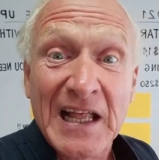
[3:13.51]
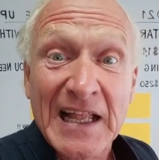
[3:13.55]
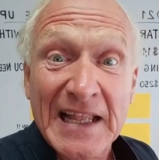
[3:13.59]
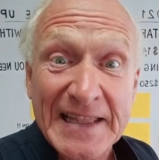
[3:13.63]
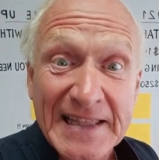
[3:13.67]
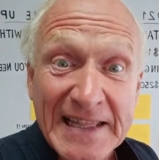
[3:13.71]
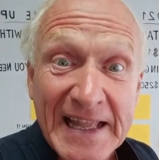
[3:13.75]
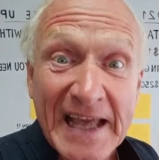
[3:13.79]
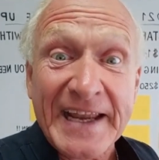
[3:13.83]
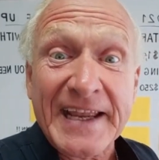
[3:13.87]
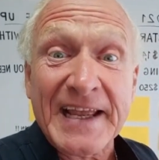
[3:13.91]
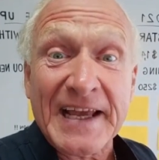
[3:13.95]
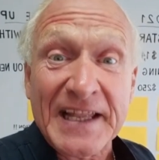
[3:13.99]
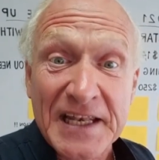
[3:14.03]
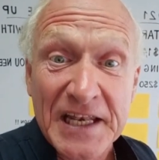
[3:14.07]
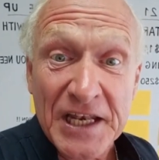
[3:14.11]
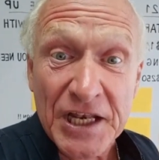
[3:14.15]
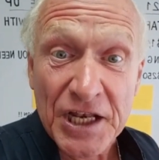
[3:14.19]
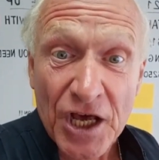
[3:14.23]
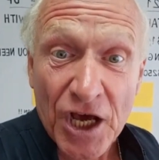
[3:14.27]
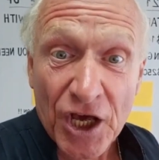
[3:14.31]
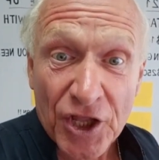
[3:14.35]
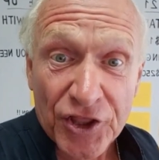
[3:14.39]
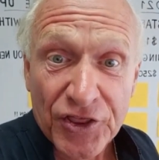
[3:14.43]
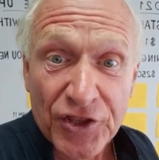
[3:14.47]
Like
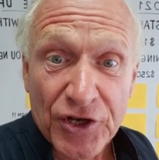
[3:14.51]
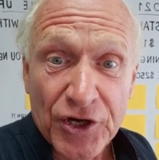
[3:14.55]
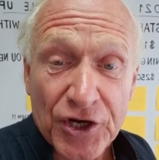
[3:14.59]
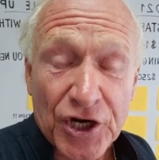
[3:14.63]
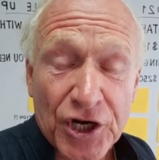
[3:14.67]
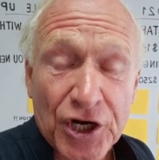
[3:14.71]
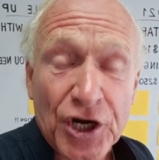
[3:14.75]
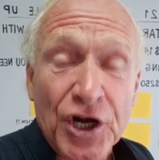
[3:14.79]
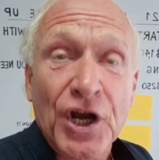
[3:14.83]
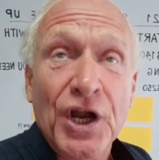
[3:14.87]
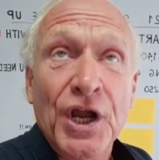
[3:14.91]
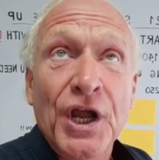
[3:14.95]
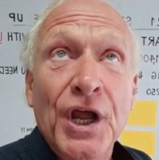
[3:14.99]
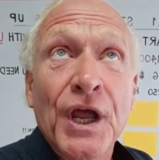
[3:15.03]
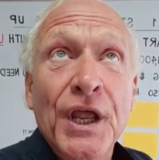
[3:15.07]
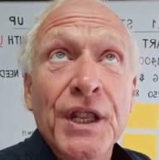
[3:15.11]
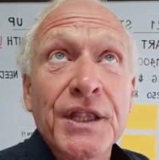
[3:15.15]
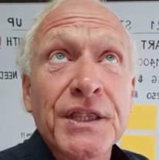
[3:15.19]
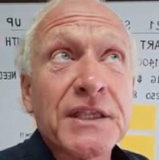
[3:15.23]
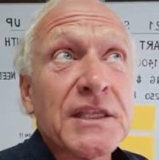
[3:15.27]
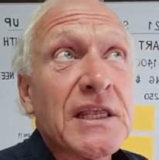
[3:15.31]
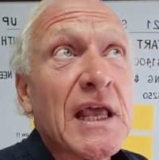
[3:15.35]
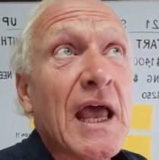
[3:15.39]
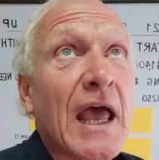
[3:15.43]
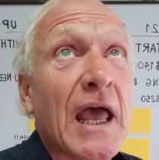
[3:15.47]
another
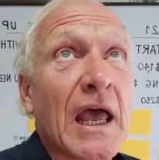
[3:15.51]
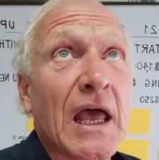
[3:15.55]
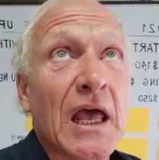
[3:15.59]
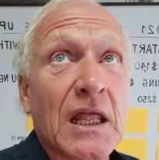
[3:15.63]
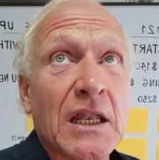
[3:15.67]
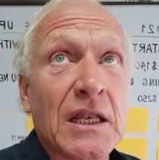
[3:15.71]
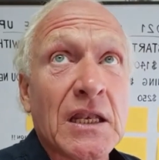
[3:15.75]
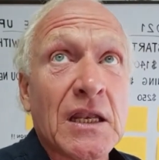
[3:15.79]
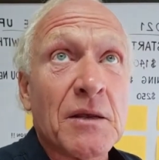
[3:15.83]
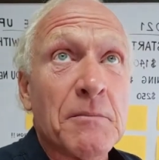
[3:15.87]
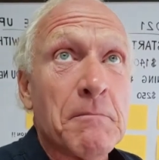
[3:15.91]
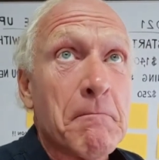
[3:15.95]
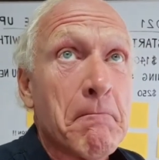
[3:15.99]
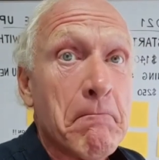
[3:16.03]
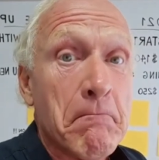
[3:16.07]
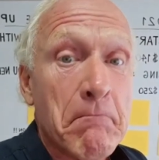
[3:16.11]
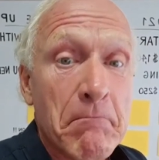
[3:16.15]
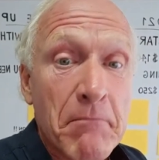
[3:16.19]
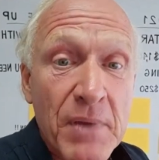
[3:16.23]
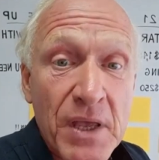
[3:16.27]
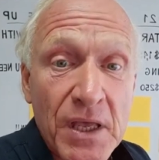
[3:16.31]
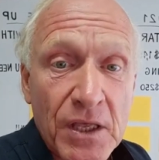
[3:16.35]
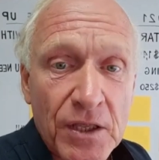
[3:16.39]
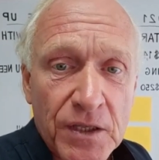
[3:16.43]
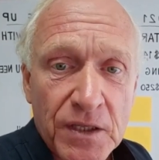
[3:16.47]
10
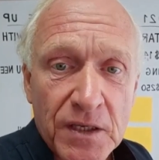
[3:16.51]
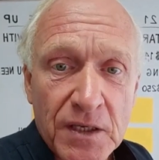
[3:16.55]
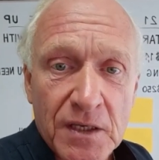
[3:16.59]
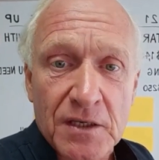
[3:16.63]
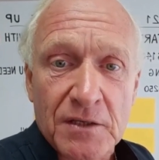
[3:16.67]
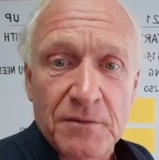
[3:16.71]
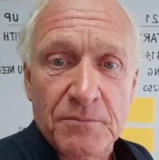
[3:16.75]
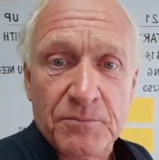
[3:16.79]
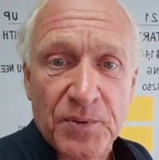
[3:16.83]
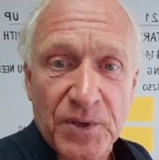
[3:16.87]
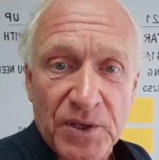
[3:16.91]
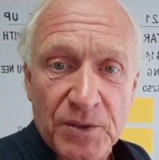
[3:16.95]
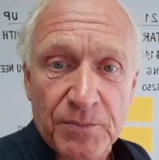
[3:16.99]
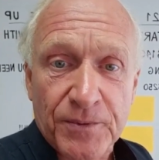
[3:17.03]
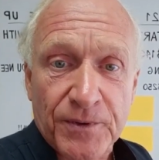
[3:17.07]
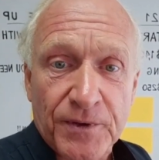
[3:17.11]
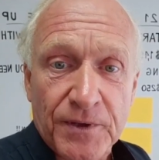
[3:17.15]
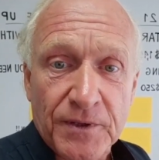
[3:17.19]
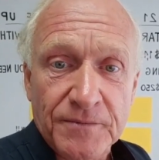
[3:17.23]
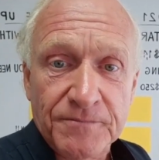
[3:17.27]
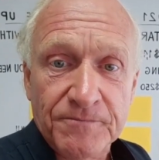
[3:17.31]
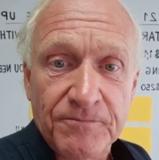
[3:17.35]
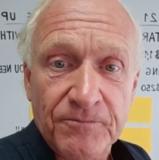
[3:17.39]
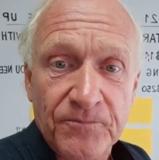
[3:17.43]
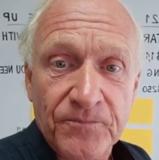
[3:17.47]
million
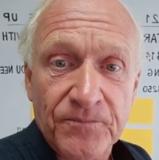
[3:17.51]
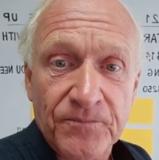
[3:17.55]
people,